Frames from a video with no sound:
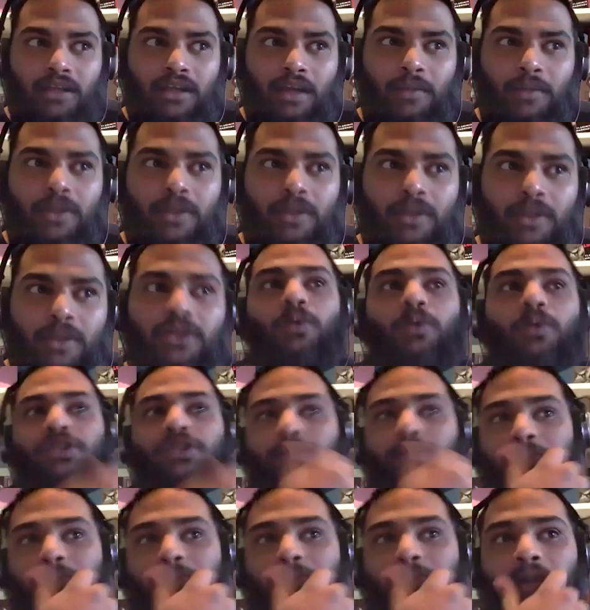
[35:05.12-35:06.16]
I mean, you know what
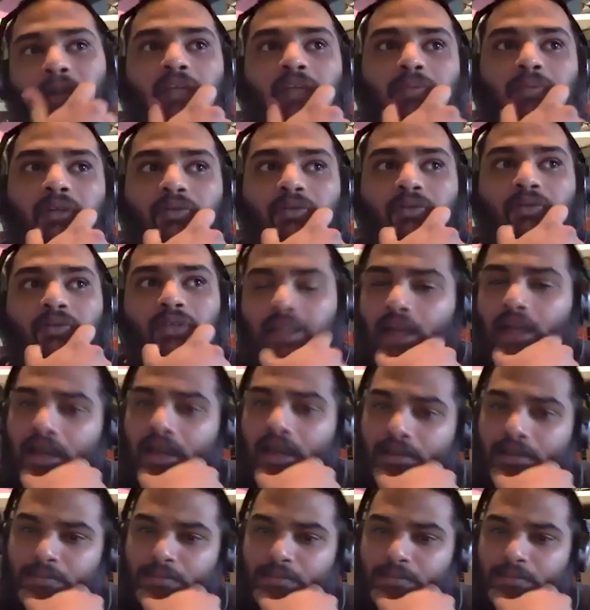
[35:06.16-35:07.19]
surprised me? It was
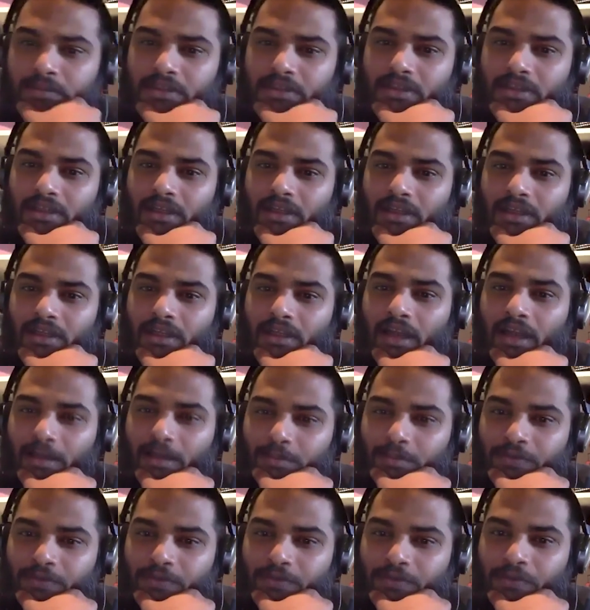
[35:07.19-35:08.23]
limes.
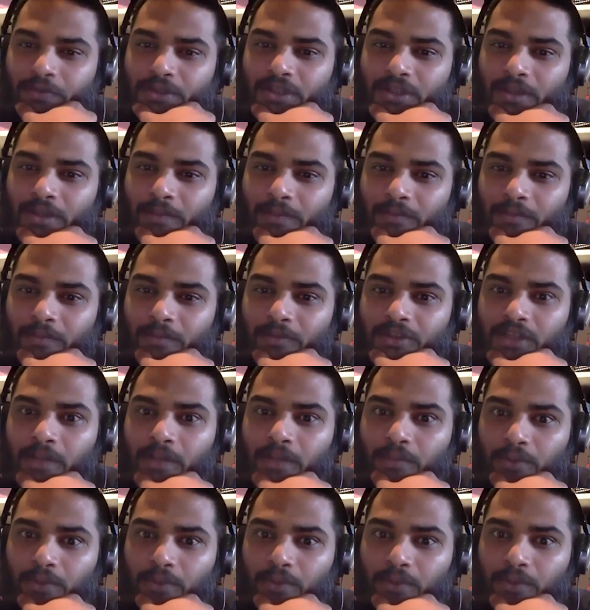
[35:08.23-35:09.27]
Limes for
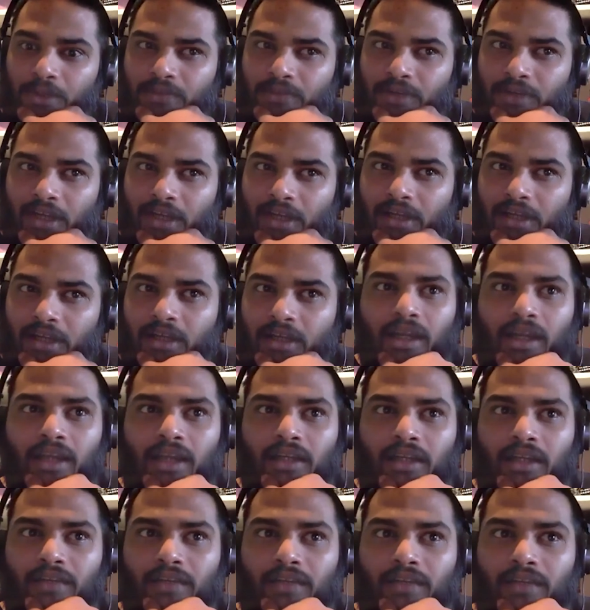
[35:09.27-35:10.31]
some reason, like
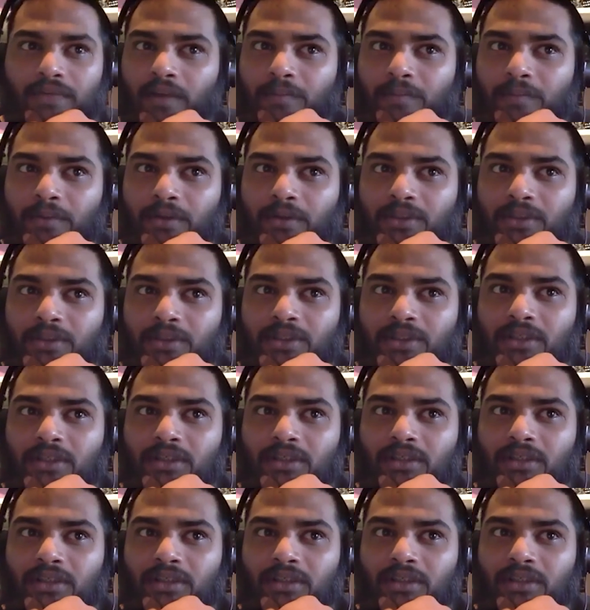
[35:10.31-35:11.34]
$95
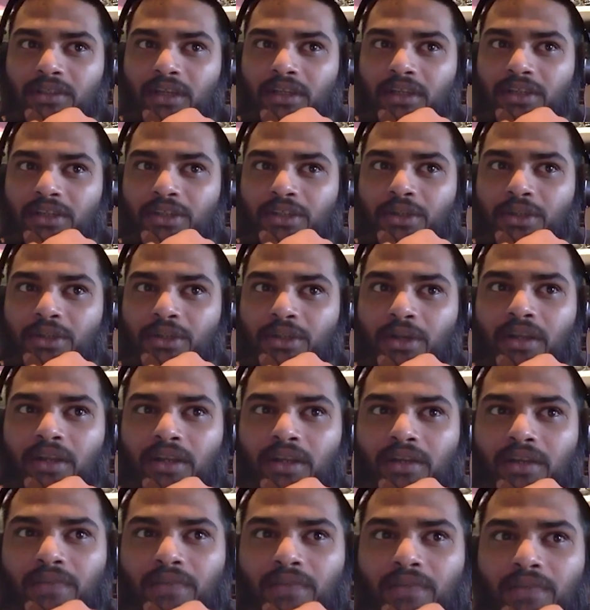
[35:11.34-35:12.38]
like a tray,
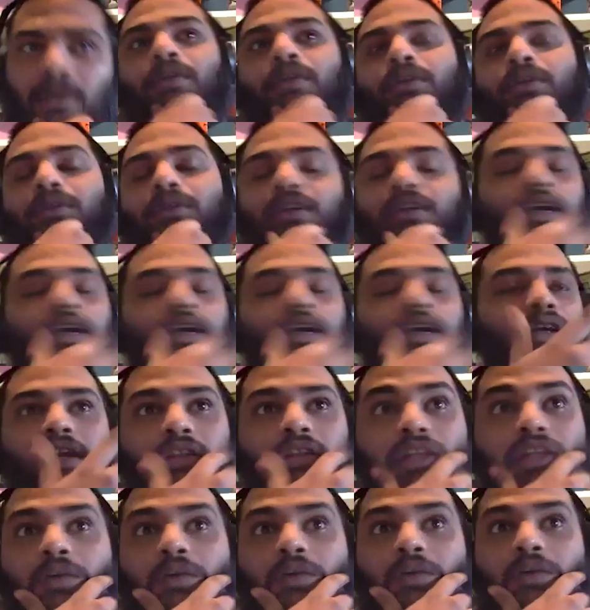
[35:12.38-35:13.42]
like a 5 kilo. Yeah,
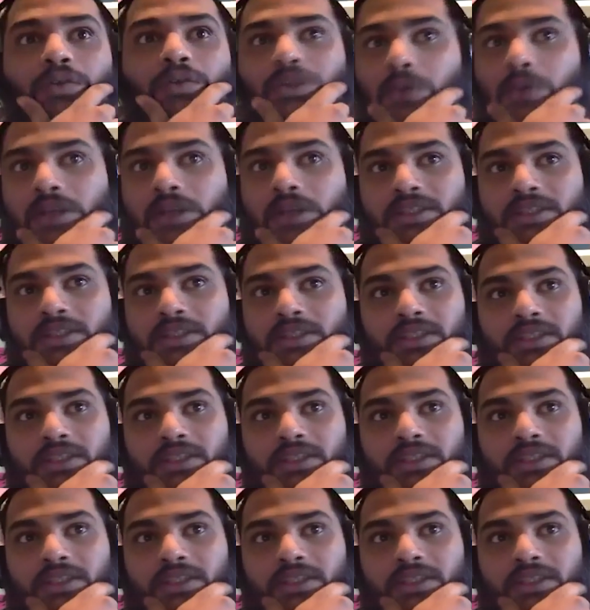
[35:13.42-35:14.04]
that was crazy.